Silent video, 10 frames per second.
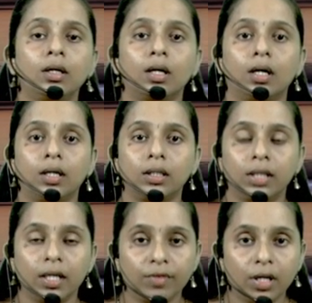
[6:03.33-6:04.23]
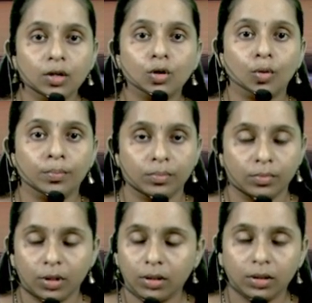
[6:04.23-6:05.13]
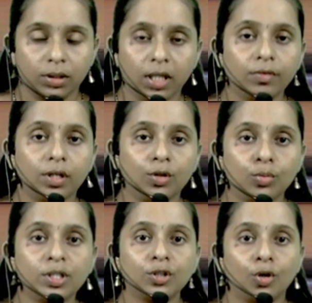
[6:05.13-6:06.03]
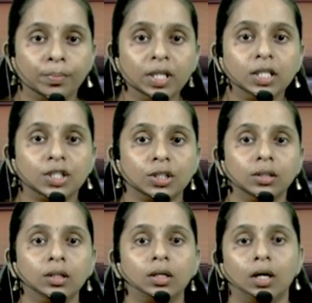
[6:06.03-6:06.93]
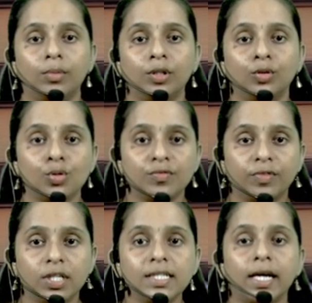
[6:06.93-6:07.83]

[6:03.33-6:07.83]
there were too much competition among those funds,